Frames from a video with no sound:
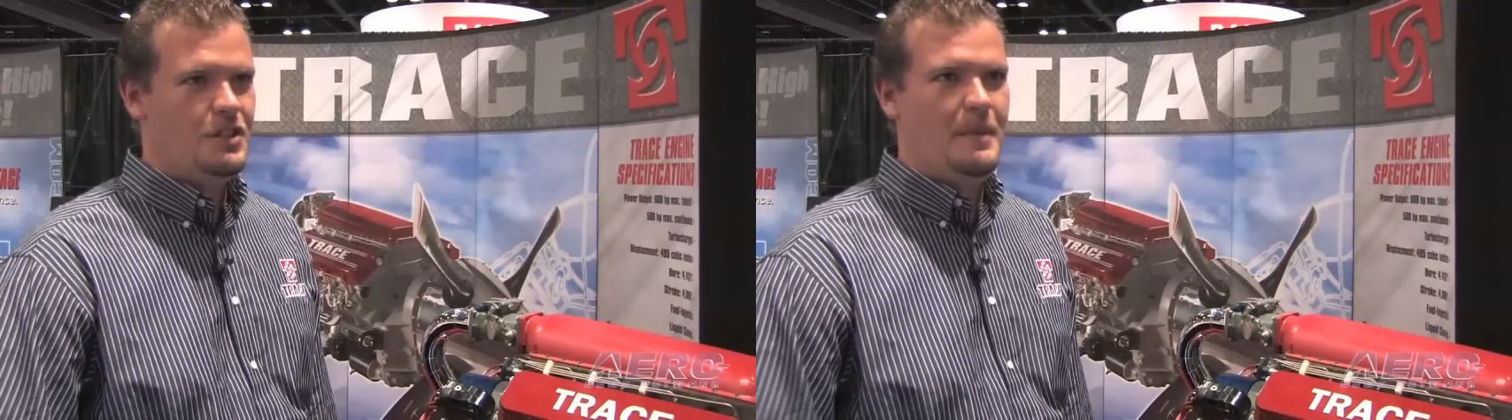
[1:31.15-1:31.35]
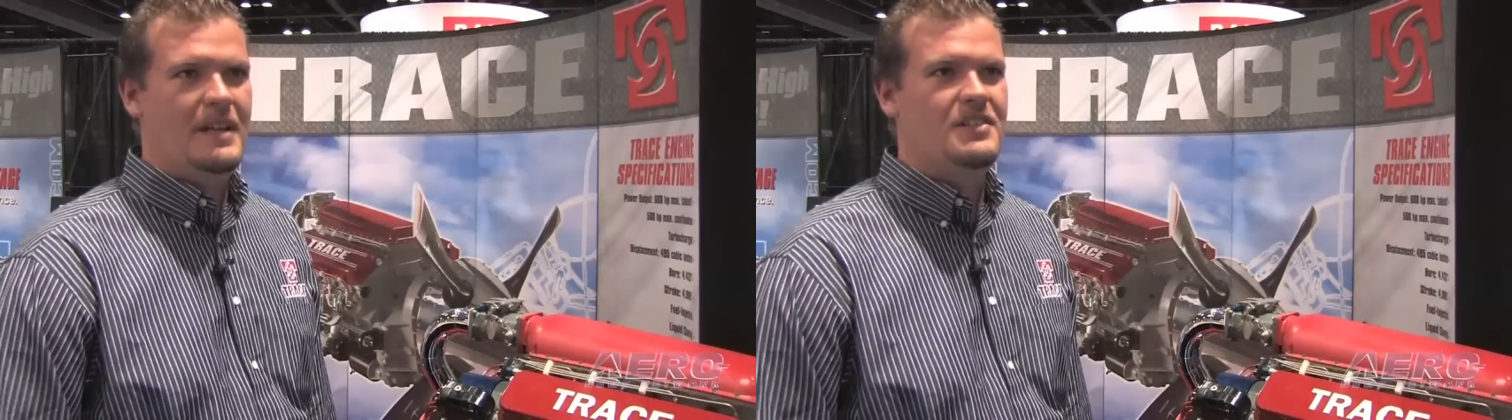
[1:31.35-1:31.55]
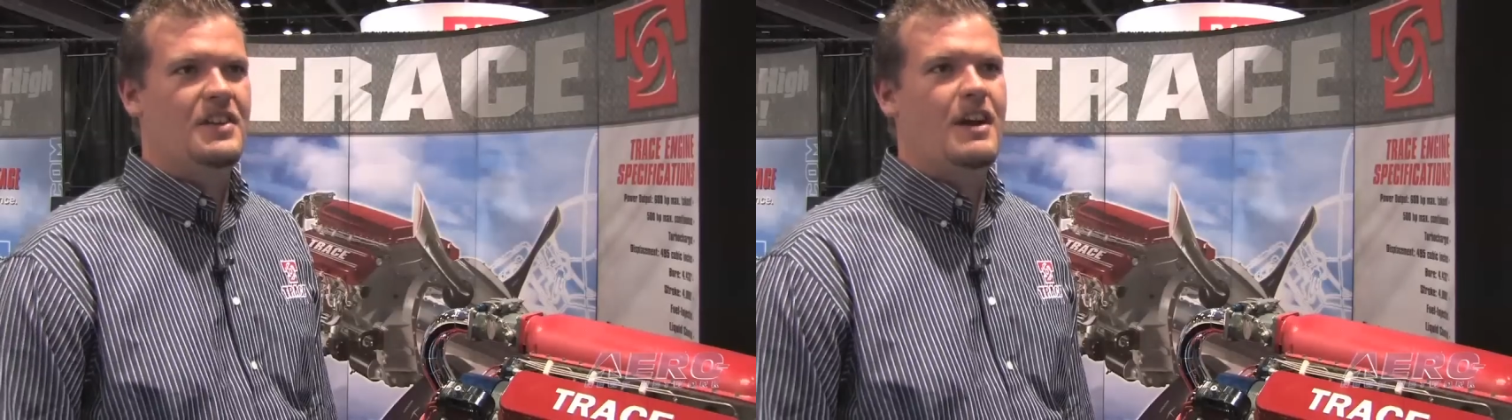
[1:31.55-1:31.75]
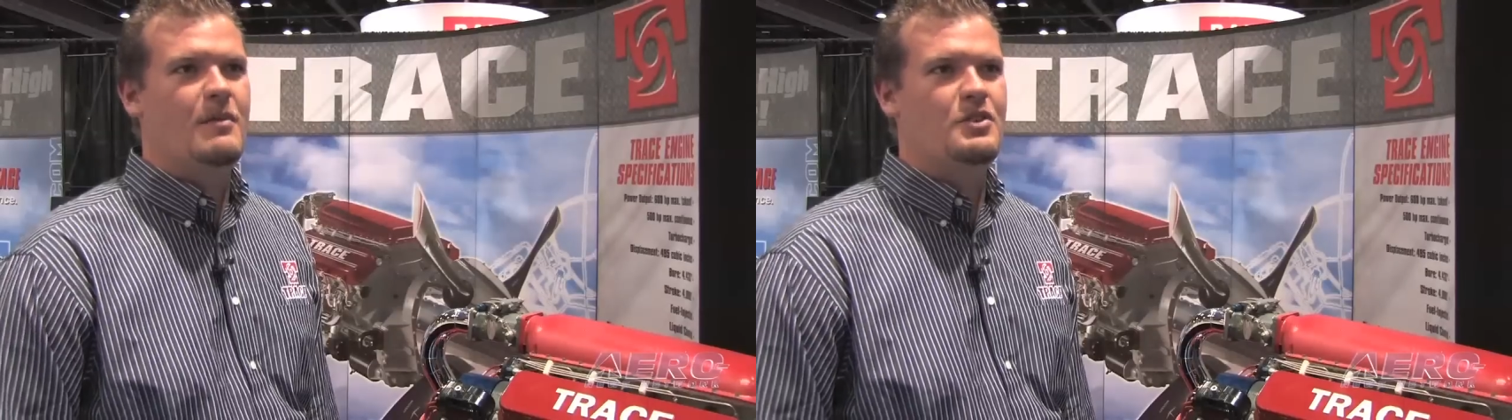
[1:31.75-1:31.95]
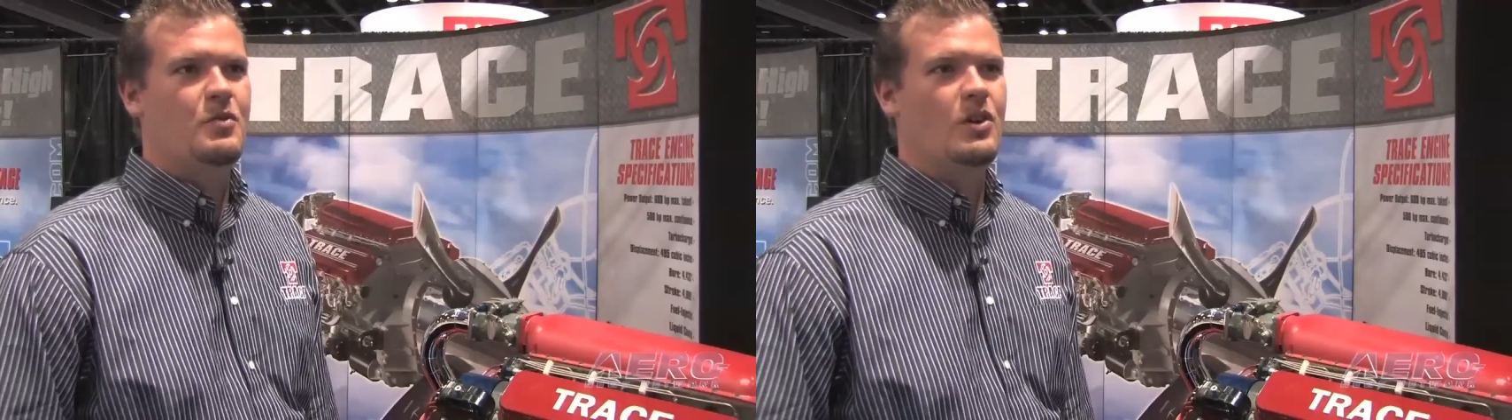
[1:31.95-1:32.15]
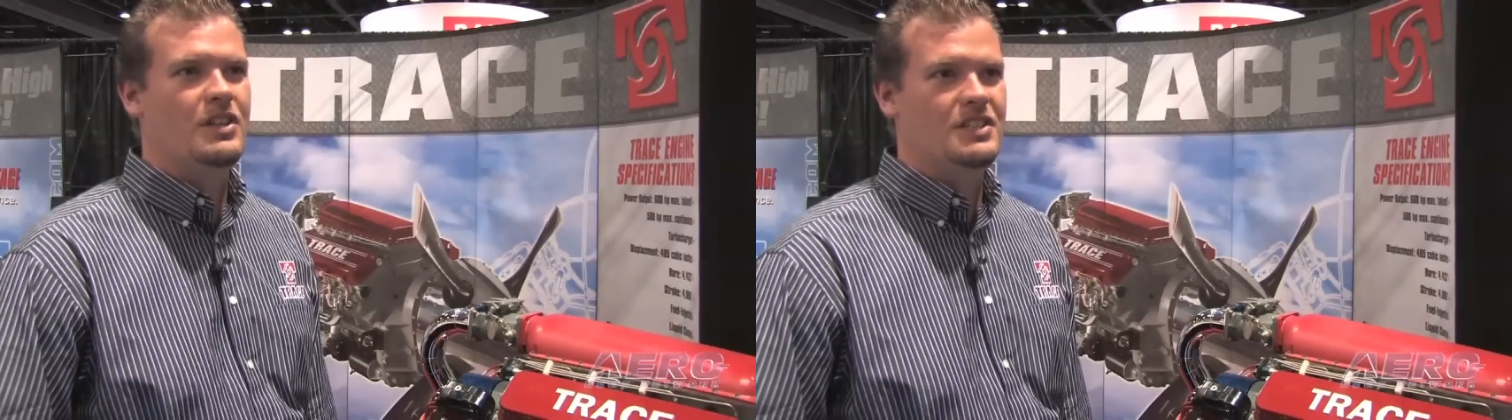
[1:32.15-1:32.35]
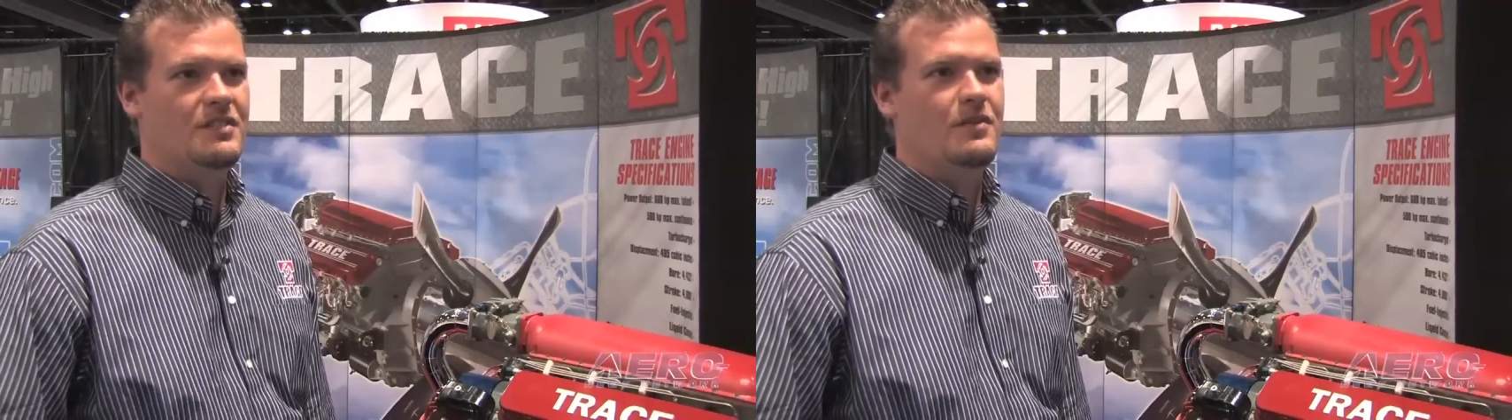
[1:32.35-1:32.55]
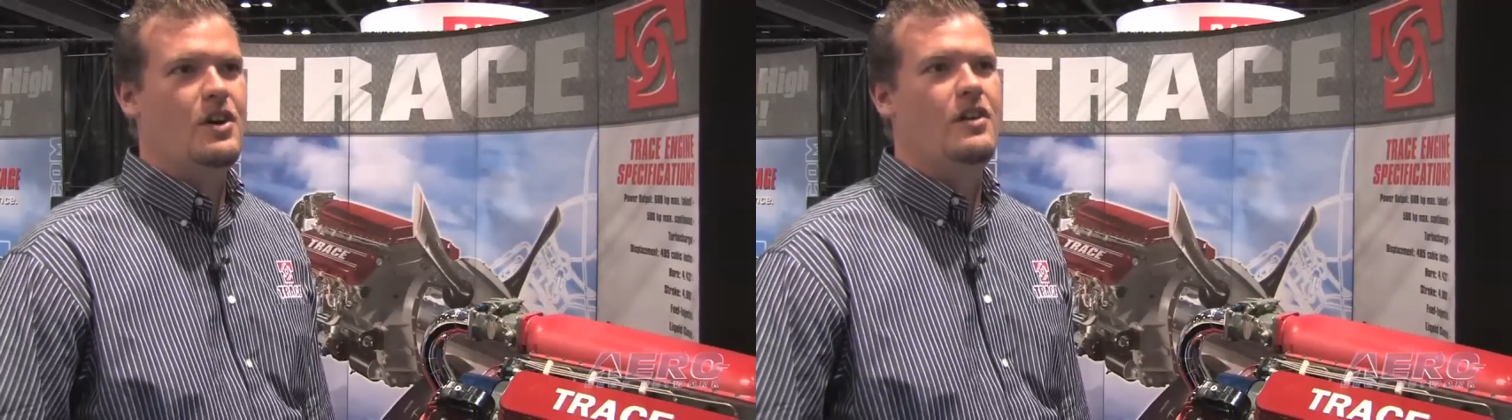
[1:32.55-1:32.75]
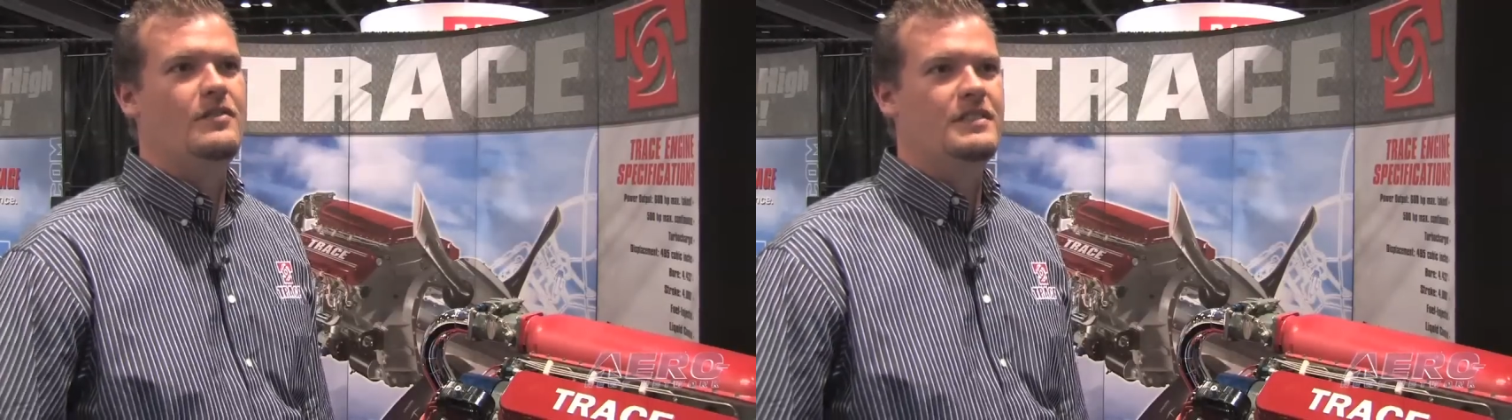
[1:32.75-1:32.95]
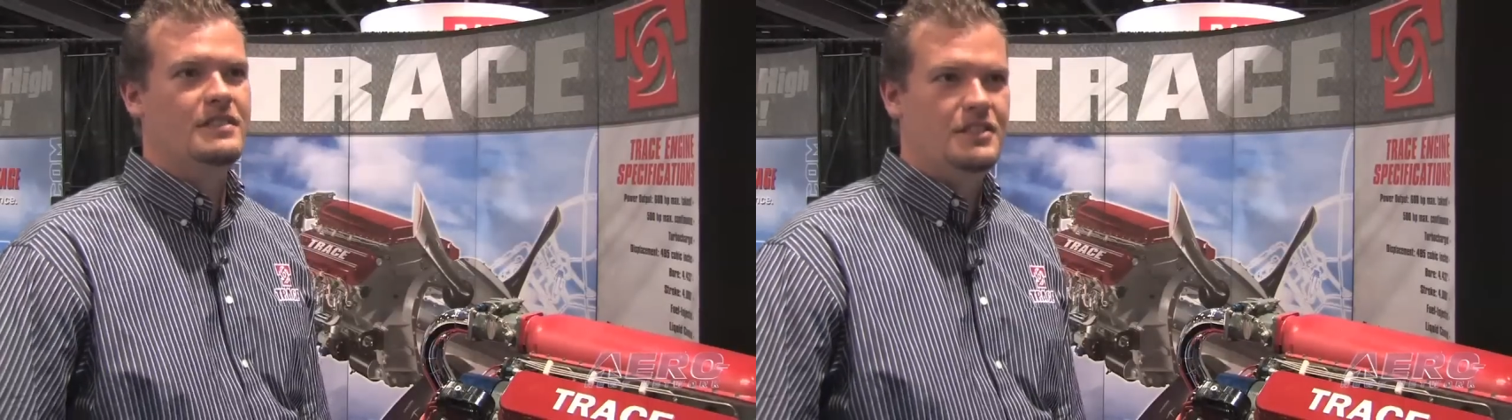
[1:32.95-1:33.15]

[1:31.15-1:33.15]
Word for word: depends on how much work is involved,